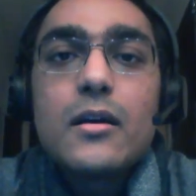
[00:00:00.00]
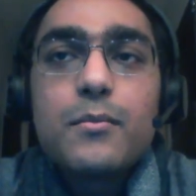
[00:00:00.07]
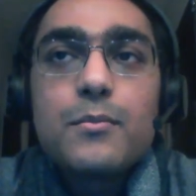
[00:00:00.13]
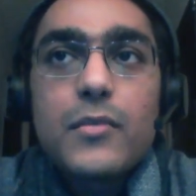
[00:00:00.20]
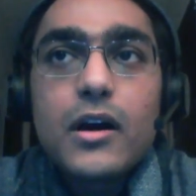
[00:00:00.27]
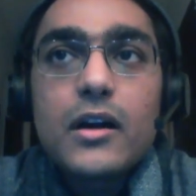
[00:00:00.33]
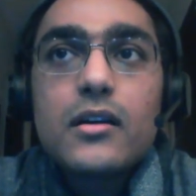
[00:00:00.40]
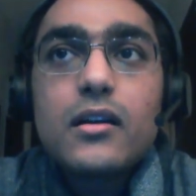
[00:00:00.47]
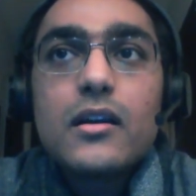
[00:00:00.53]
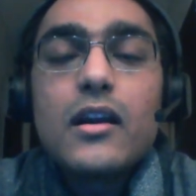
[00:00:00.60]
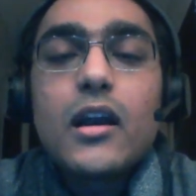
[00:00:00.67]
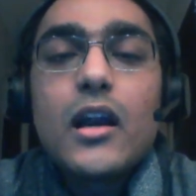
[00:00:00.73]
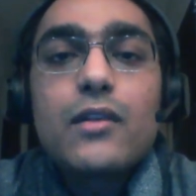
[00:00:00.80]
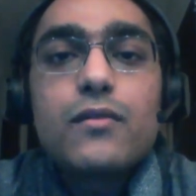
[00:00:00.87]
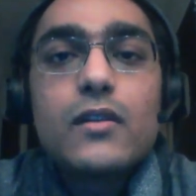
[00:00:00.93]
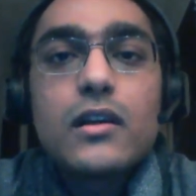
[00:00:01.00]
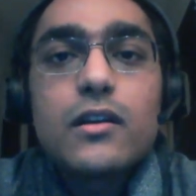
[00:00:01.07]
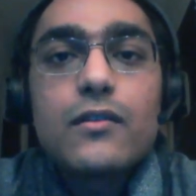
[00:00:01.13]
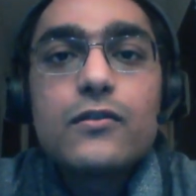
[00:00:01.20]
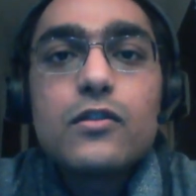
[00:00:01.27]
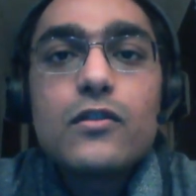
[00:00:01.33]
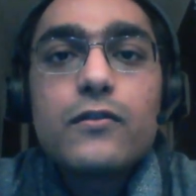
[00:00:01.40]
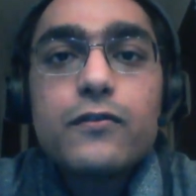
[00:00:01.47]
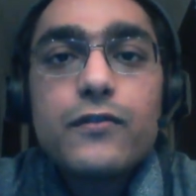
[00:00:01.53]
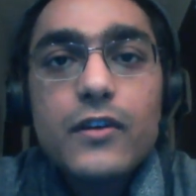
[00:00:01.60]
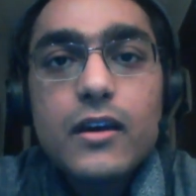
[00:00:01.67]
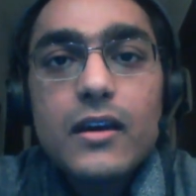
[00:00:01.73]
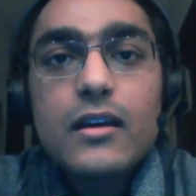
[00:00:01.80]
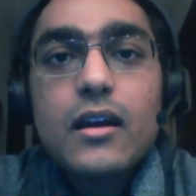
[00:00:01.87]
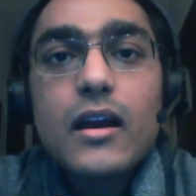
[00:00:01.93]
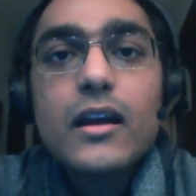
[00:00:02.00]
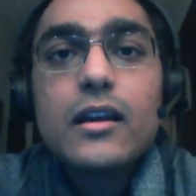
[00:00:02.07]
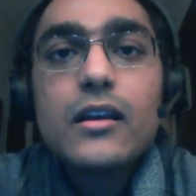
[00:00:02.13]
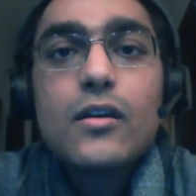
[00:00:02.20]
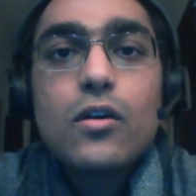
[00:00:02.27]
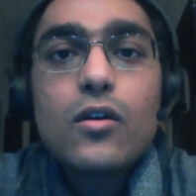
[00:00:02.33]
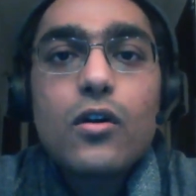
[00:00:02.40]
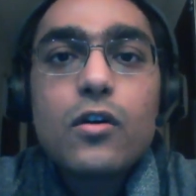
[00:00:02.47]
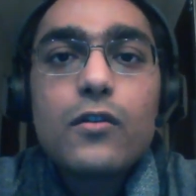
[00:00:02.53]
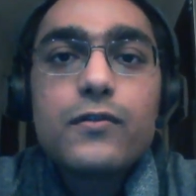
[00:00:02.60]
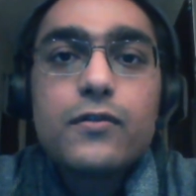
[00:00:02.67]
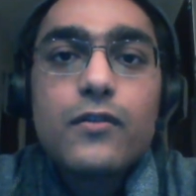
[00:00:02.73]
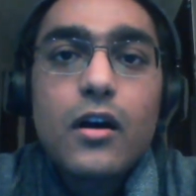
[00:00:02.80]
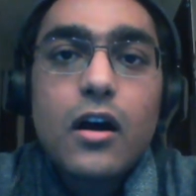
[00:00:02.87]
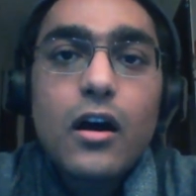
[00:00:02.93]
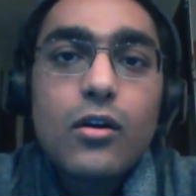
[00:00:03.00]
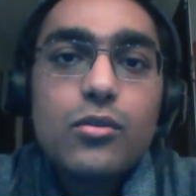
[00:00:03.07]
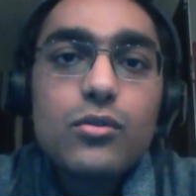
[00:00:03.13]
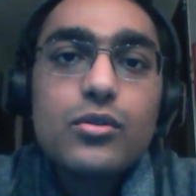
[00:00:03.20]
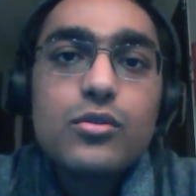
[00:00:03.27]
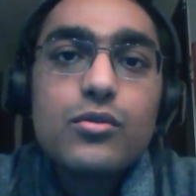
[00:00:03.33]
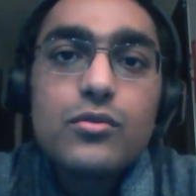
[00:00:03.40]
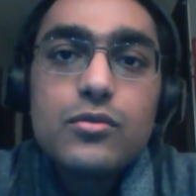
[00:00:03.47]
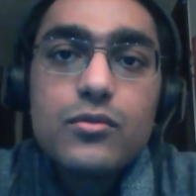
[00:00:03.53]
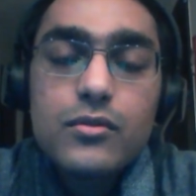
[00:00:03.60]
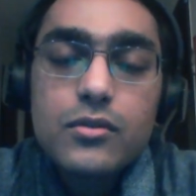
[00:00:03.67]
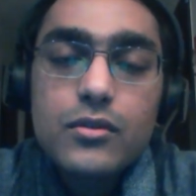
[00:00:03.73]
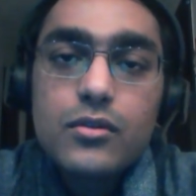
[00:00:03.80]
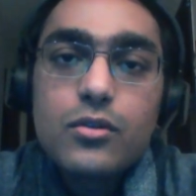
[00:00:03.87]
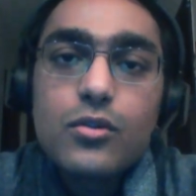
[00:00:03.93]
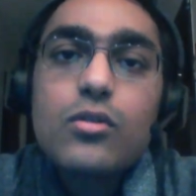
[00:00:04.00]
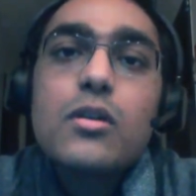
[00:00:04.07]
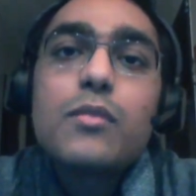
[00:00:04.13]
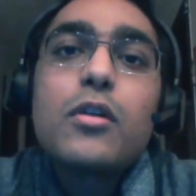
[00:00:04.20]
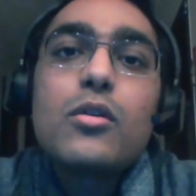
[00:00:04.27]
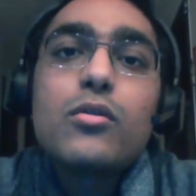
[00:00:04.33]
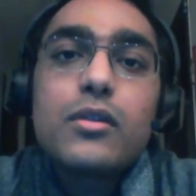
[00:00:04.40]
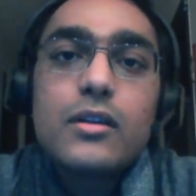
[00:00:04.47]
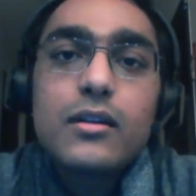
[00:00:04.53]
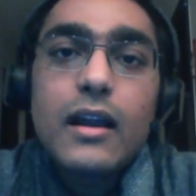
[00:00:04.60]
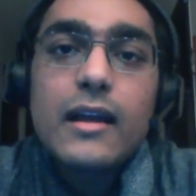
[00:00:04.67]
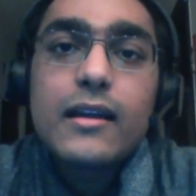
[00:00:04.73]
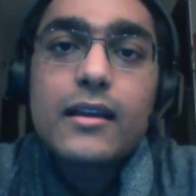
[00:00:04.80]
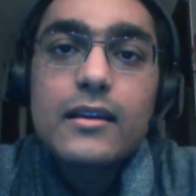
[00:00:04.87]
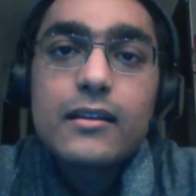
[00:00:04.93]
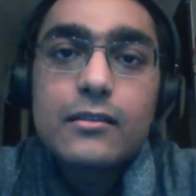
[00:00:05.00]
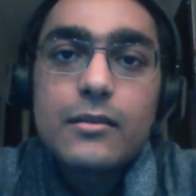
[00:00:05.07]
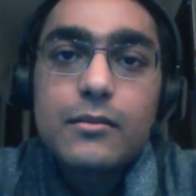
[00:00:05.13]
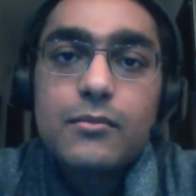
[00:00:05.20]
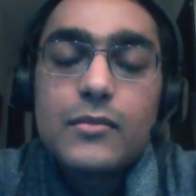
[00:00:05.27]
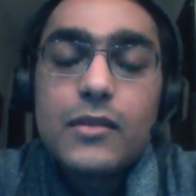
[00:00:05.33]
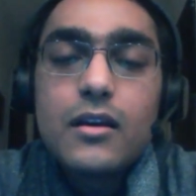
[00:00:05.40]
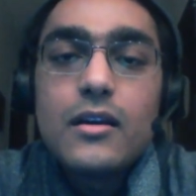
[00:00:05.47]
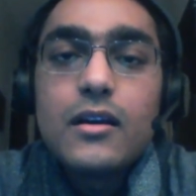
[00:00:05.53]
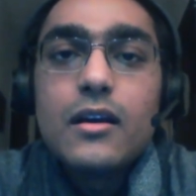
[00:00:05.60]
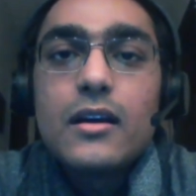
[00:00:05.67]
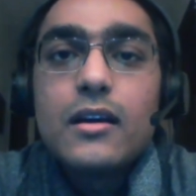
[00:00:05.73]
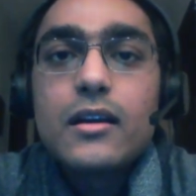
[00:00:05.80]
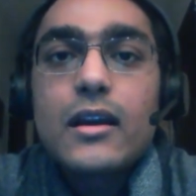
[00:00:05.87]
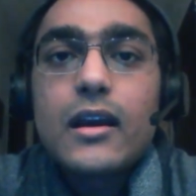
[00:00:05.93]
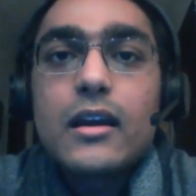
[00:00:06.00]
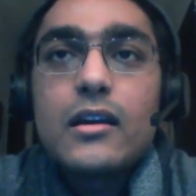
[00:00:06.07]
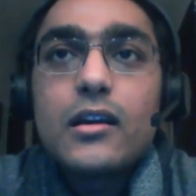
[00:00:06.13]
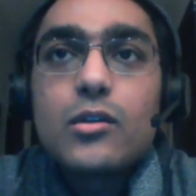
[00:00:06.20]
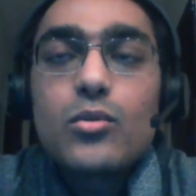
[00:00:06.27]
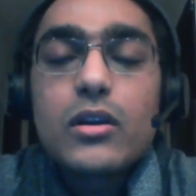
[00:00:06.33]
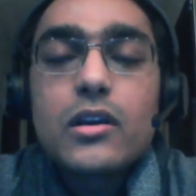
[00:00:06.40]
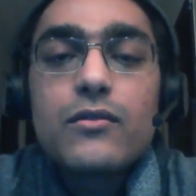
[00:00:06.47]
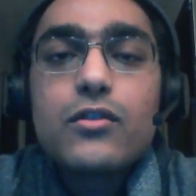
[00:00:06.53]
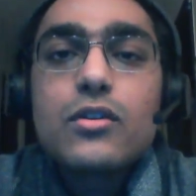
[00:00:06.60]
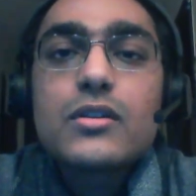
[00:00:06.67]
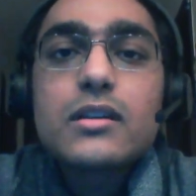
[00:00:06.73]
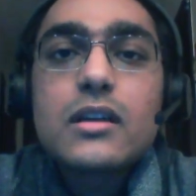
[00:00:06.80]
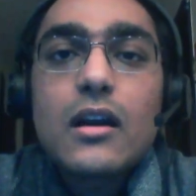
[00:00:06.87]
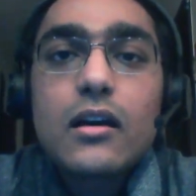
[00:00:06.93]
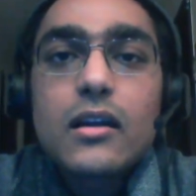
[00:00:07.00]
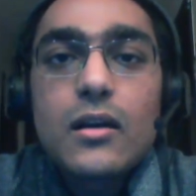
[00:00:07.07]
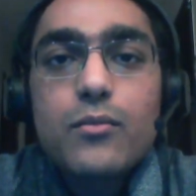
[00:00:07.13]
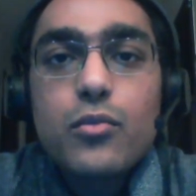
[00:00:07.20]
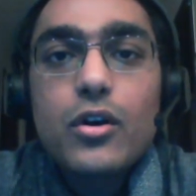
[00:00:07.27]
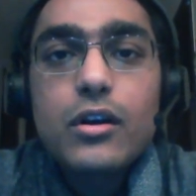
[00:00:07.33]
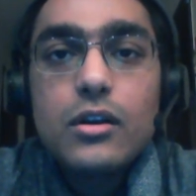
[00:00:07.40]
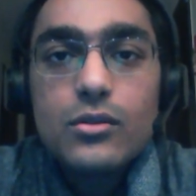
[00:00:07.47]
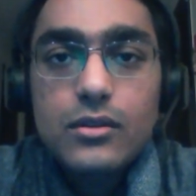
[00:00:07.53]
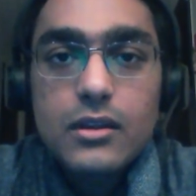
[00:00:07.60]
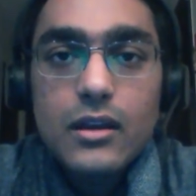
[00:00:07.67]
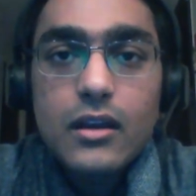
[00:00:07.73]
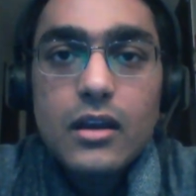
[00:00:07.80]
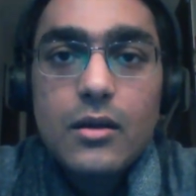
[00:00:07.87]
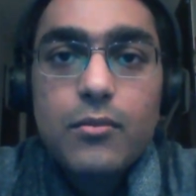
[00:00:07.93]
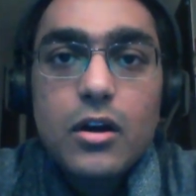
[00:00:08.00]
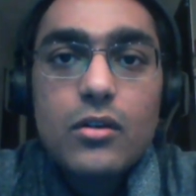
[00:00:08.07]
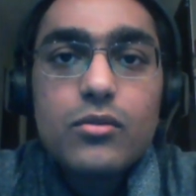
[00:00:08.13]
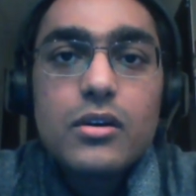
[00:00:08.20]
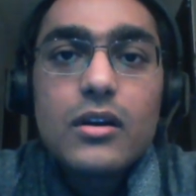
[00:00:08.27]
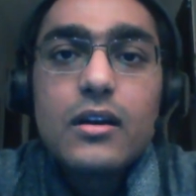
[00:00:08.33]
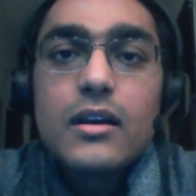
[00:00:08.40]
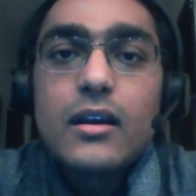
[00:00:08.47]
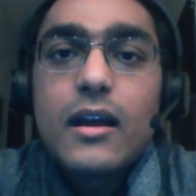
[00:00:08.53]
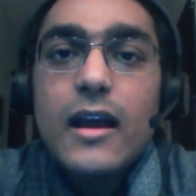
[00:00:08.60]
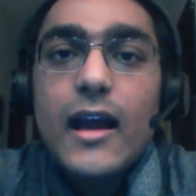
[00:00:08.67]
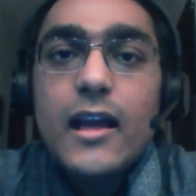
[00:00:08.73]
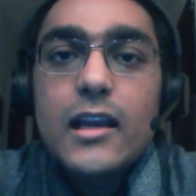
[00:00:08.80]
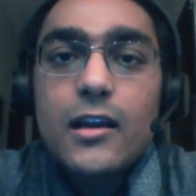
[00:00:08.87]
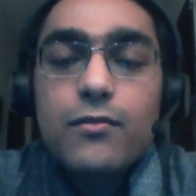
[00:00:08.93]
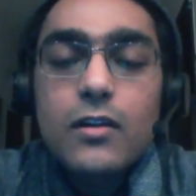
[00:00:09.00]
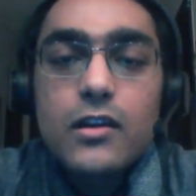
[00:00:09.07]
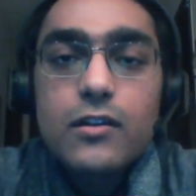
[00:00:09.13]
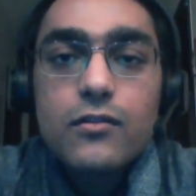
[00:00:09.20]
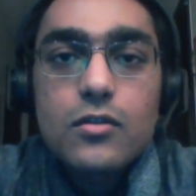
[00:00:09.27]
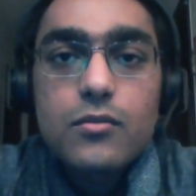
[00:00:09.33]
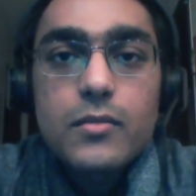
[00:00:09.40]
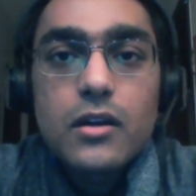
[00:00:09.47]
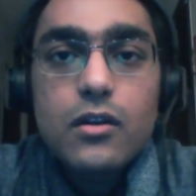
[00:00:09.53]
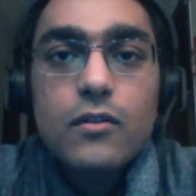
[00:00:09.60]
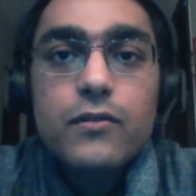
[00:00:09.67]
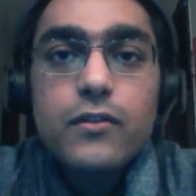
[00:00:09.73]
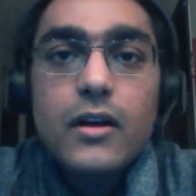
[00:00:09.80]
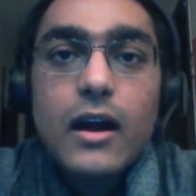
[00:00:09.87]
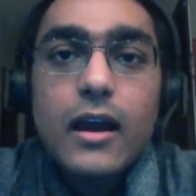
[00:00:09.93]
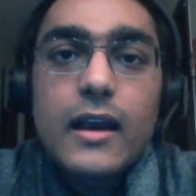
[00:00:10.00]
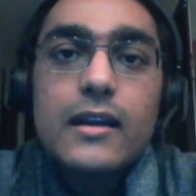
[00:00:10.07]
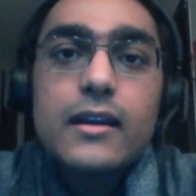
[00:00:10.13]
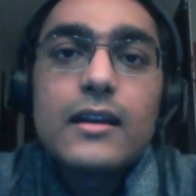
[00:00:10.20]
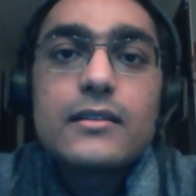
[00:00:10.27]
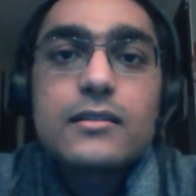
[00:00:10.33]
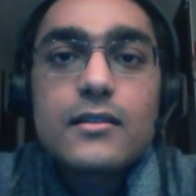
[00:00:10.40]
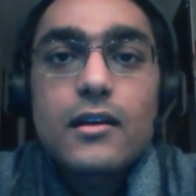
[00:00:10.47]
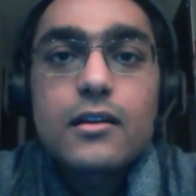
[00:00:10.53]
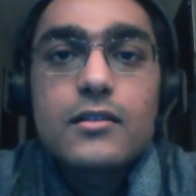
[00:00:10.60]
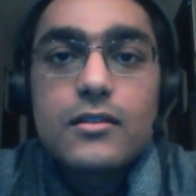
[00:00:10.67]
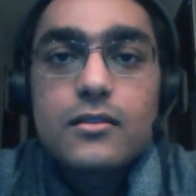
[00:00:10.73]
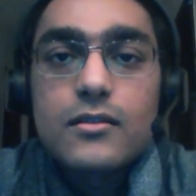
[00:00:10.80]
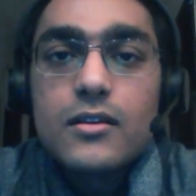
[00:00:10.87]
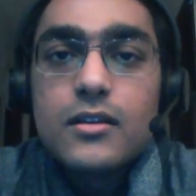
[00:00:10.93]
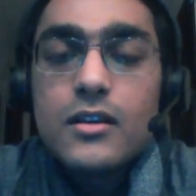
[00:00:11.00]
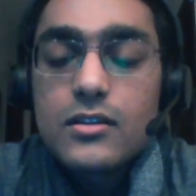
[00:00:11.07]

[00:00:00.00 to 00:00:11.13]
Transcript: but it will give you a fair idea of how to go about ranking them, right? It will give you a starting point to think about, and it will give you a bit of an idea and structure.